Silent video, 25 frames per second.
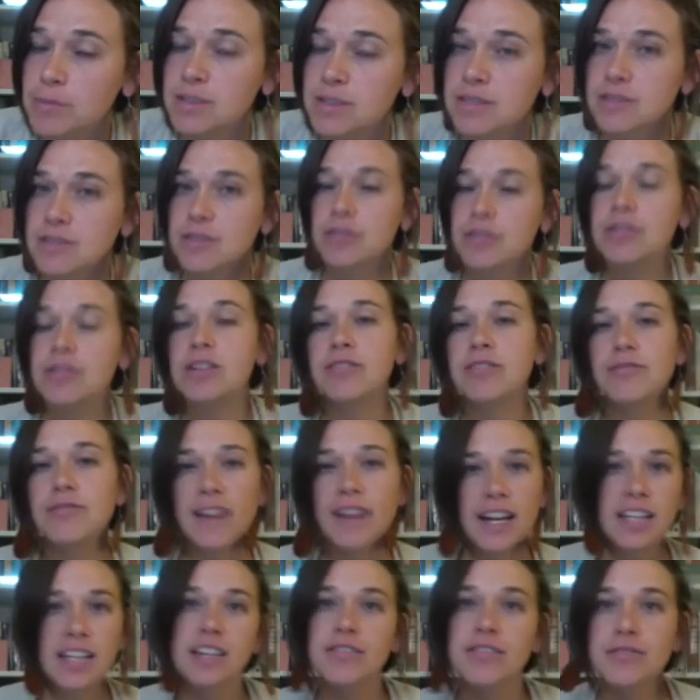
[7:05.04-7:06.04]
So you can
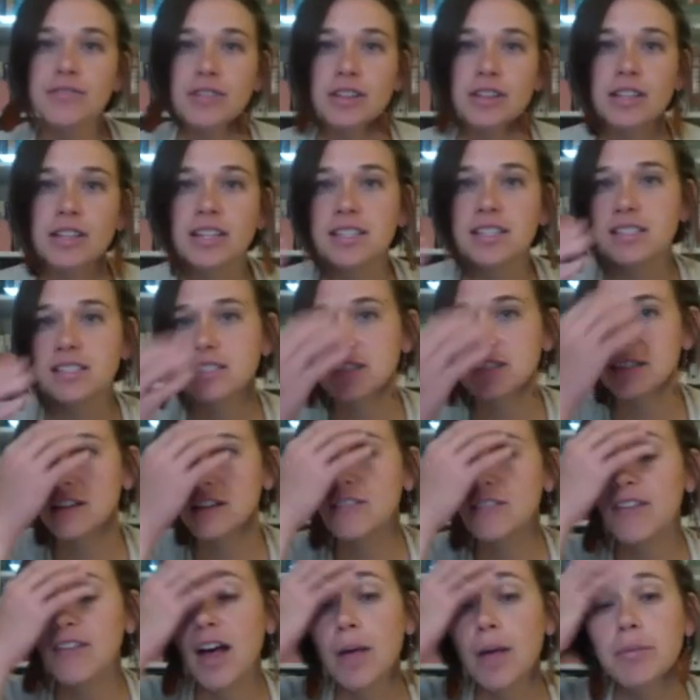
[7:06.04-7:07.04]
find different lists
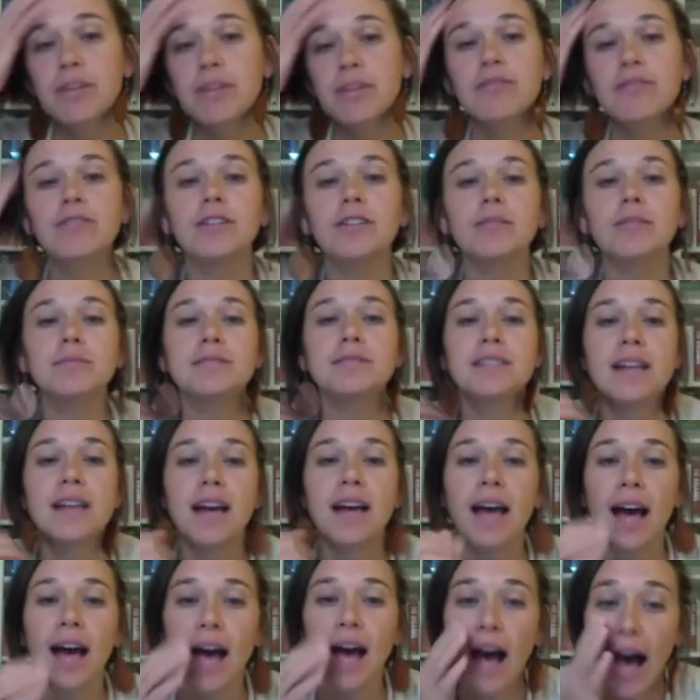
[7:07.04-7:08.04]
of helping verbs.
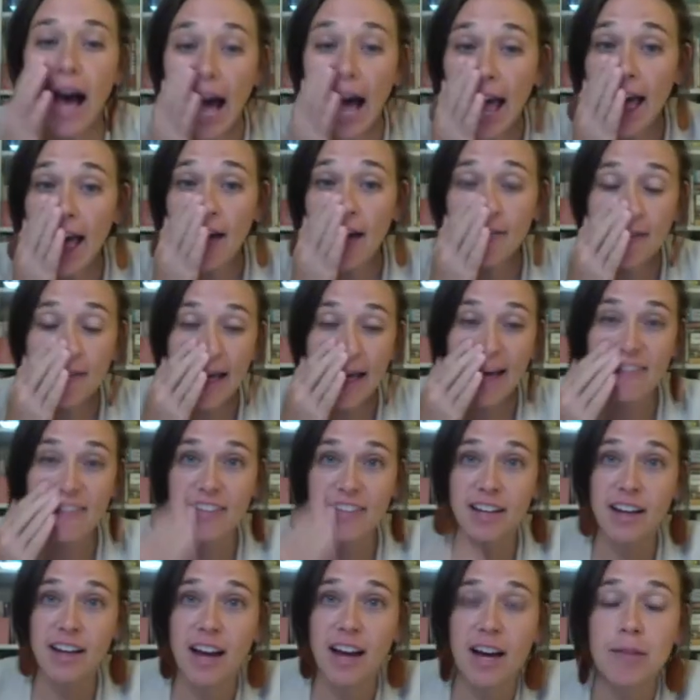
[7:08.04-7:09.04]
I have
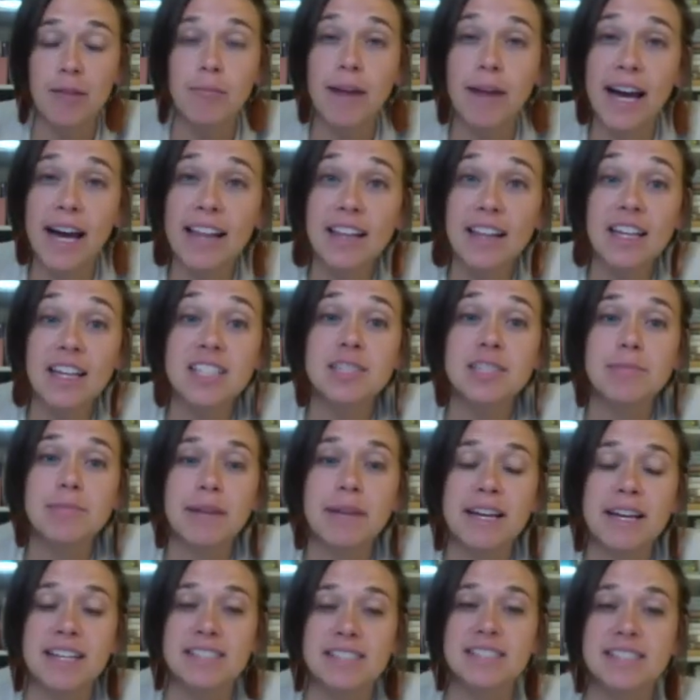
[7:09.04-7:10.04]
having on my list
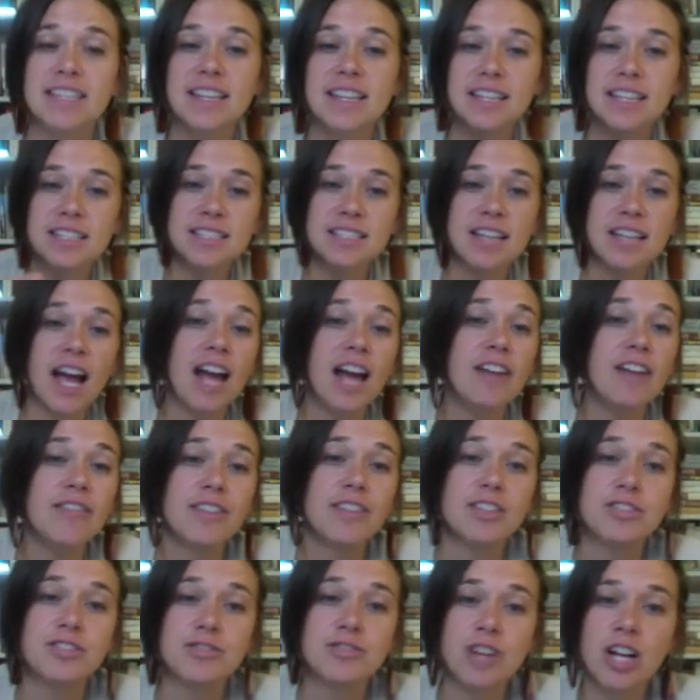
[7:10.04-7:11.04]
because this kind of
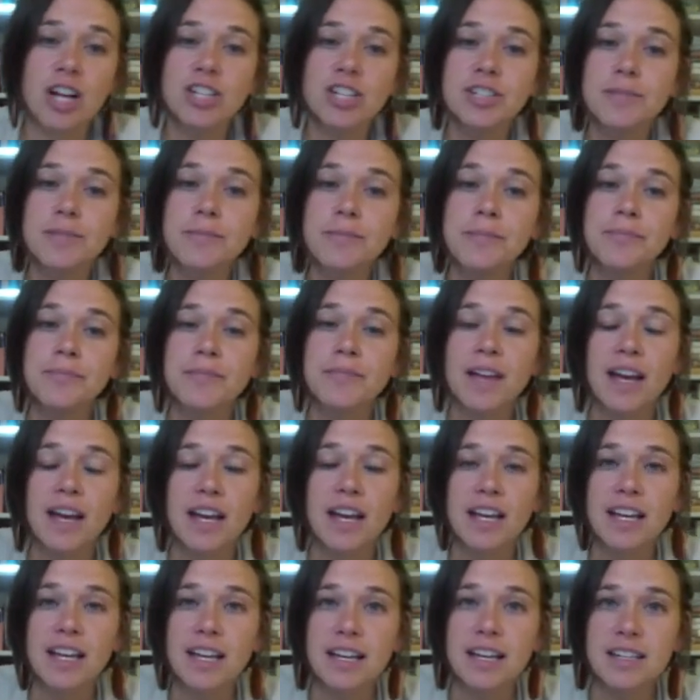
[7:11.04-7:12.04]
construction
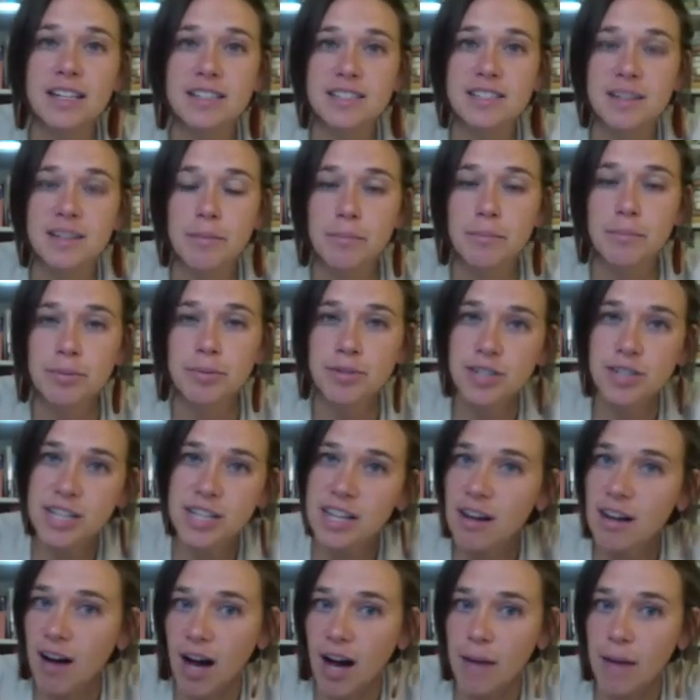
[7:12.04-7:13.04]
is pretty
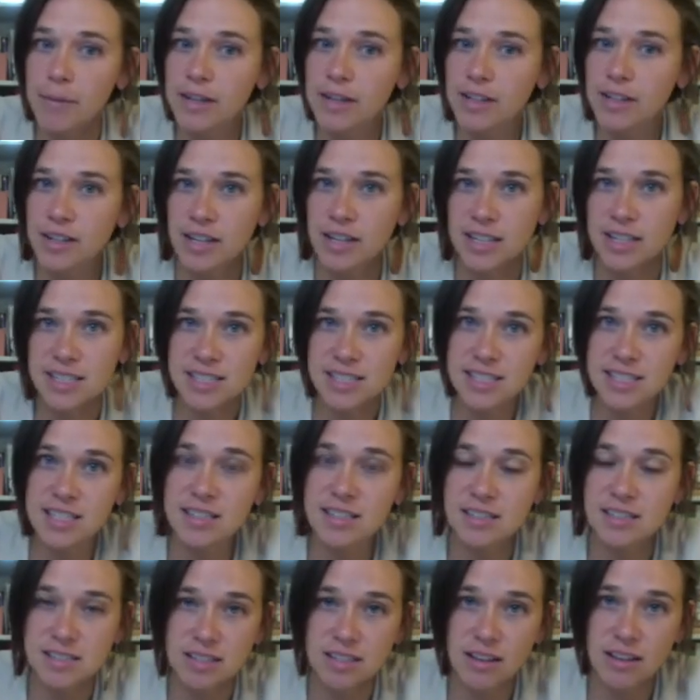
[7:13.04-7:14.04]
common. You're going to see
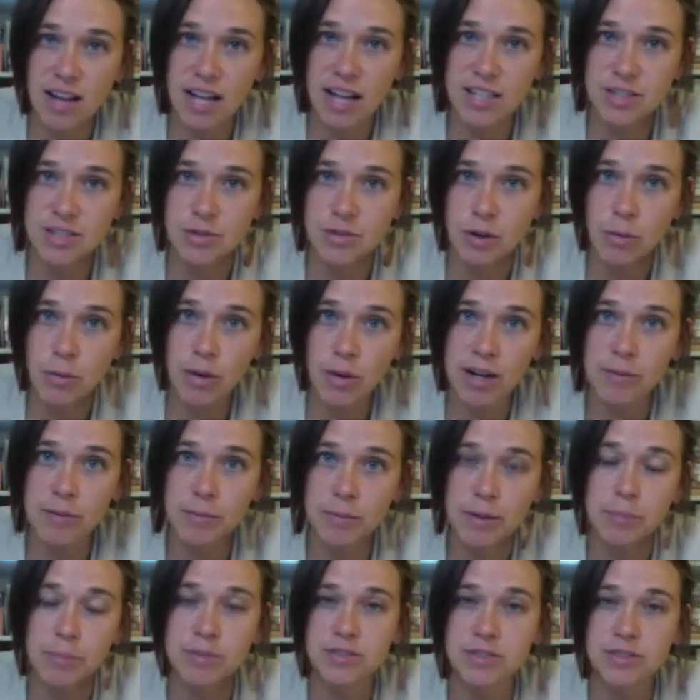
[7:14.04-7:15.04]
this a lot. So I wanted
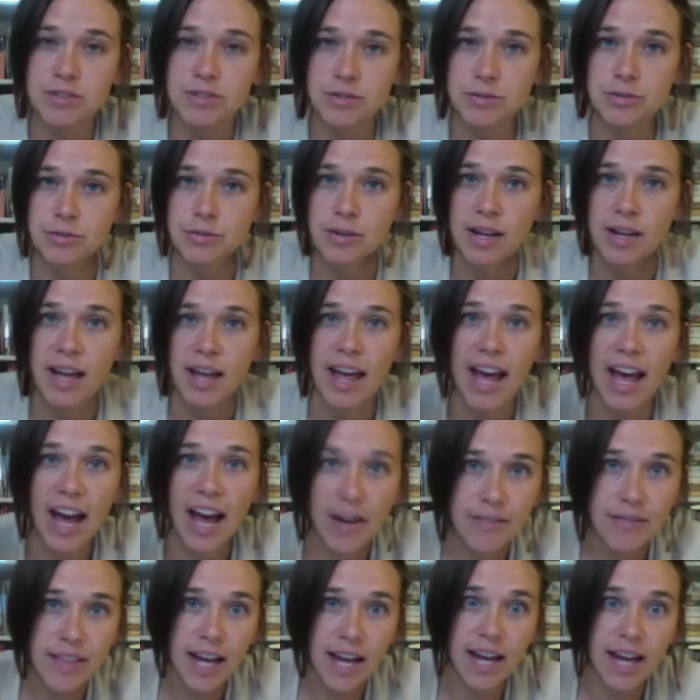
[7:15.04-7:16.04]
people to
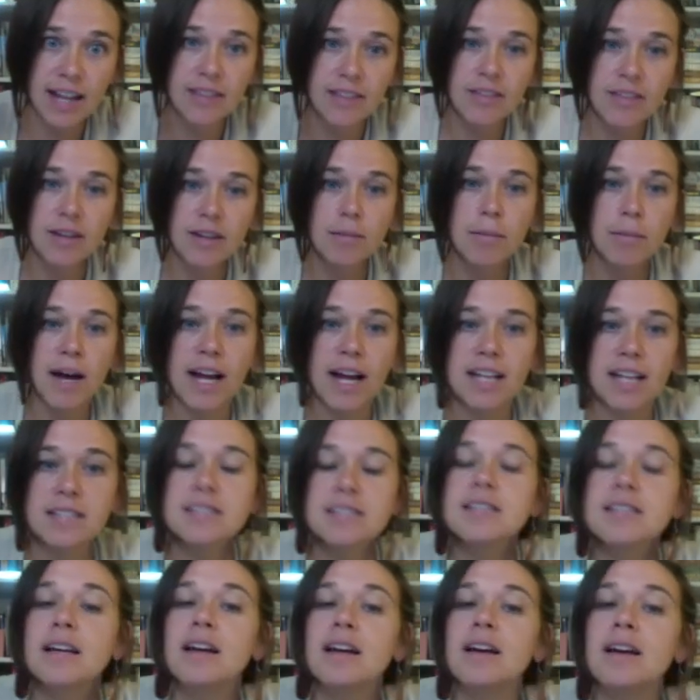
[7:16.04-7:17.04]
have that in their
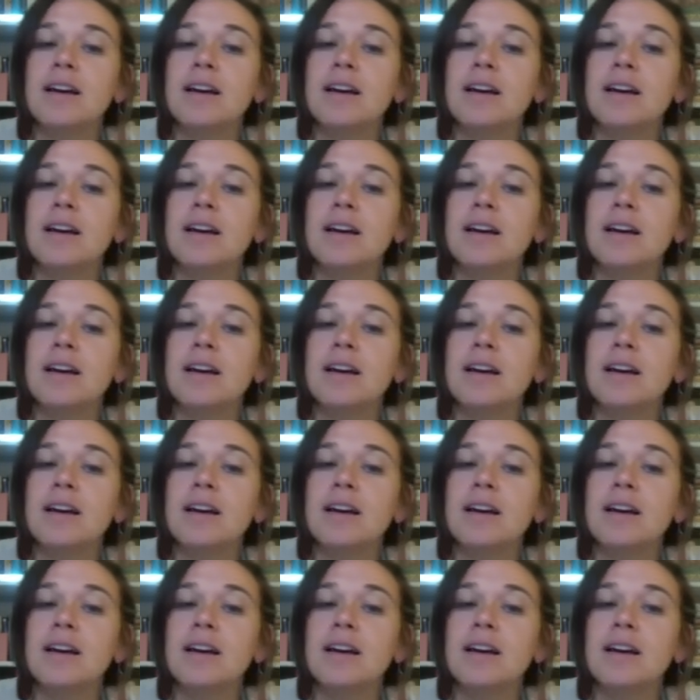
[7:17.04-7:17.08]
minds.